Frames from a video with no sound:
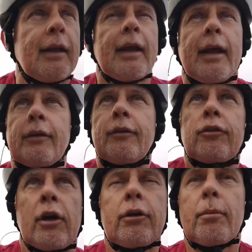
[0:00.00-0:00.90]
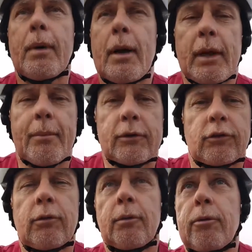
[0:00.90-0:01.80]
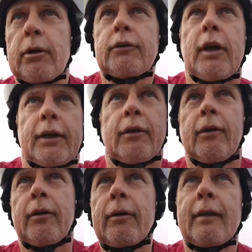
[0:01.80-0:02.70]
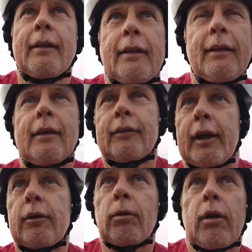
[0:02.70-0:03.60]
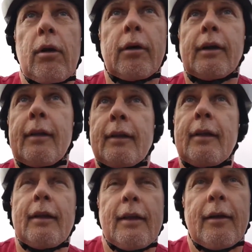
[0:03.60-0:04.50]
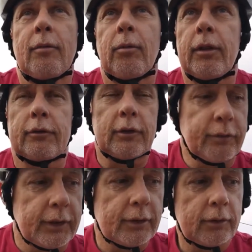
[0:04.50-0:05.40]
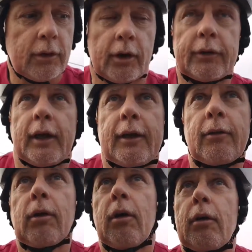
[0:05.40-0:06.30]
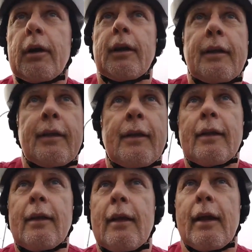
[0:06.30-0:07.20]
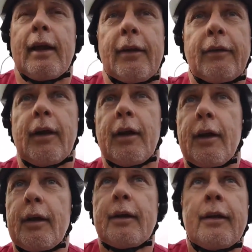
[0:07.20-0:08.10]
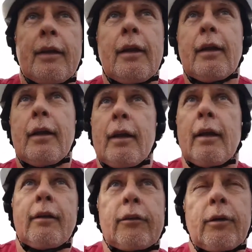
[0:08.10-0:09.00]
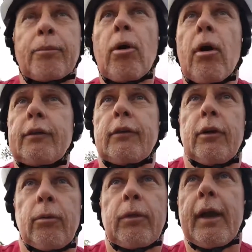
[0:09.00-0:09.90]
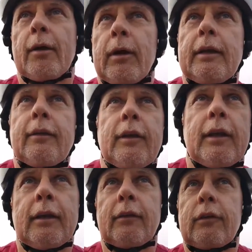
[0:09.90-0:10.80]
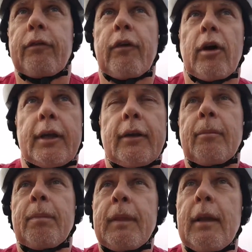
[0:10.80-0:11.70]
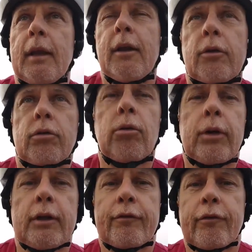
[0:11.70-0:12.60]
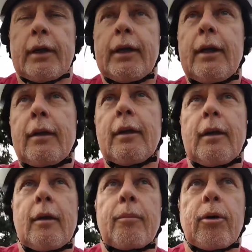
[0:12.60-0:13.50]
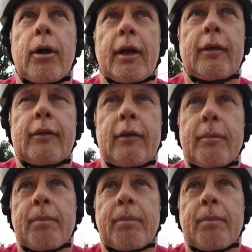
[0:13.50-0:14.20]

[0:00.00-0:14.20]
and show your mum how much you appreciate her. Take her along, whether she's vegan or not. Take her along and surprise her with how easy it is to find cruelty-free products.